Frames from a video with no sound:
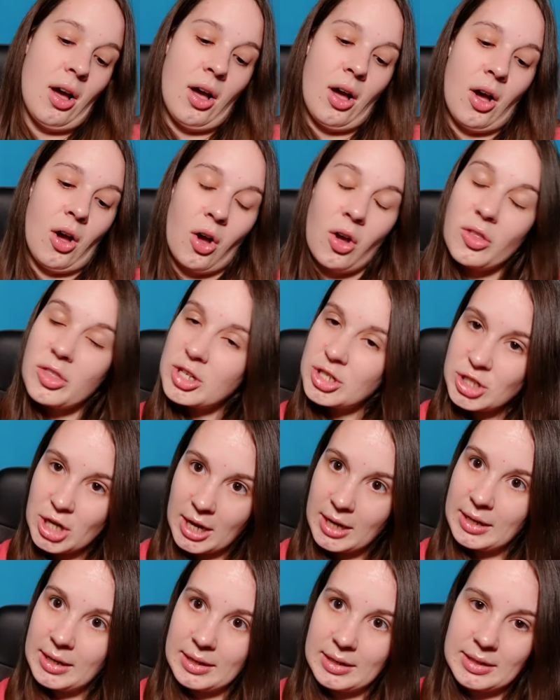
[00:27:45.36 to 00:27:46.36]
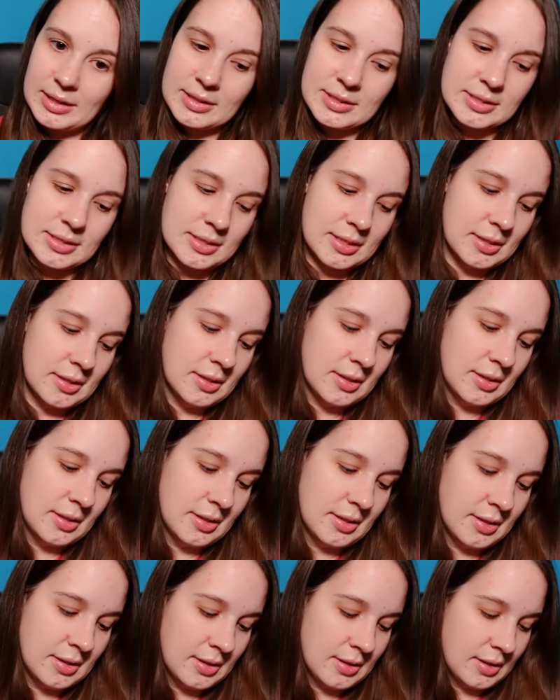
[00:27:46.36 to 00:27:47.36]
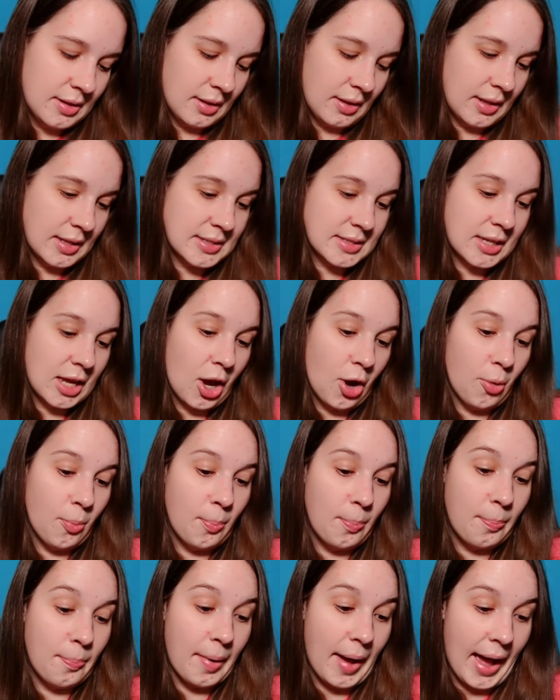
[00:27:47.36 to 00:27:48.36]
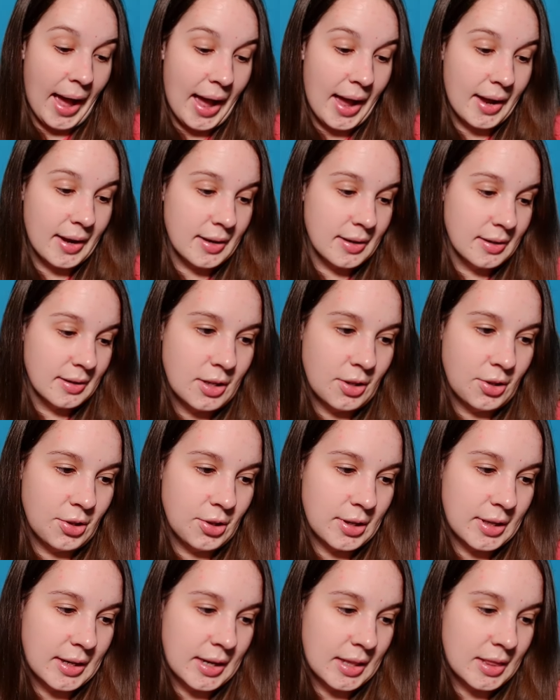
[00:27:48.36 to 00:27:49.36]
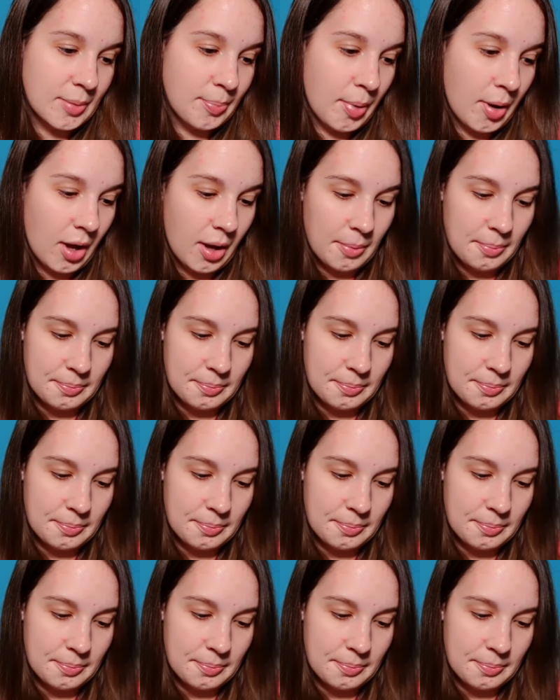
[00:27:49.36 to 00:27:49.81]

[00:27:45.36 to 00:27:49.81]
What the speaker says: All the shadiness. Let's go back to looking at the pump.